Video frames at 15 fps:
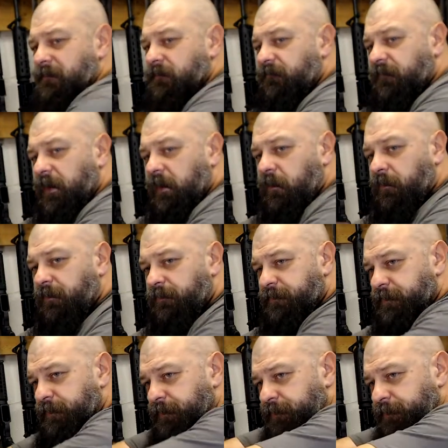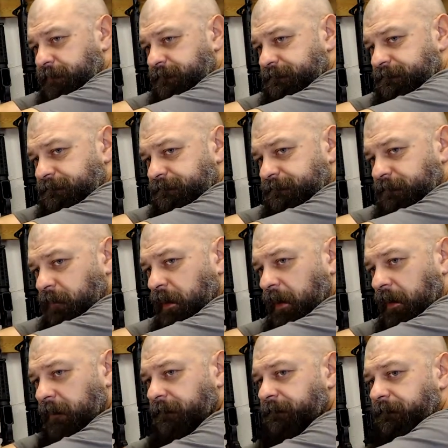follow through,
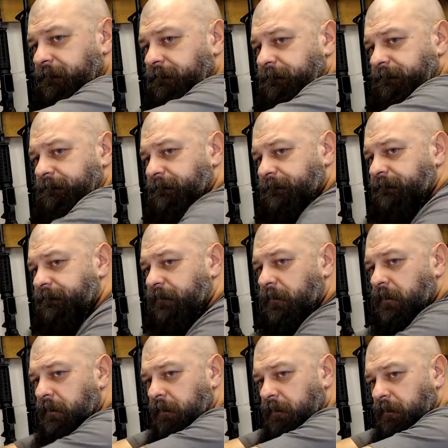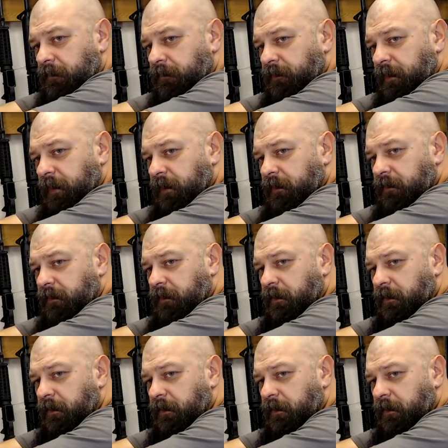right? Then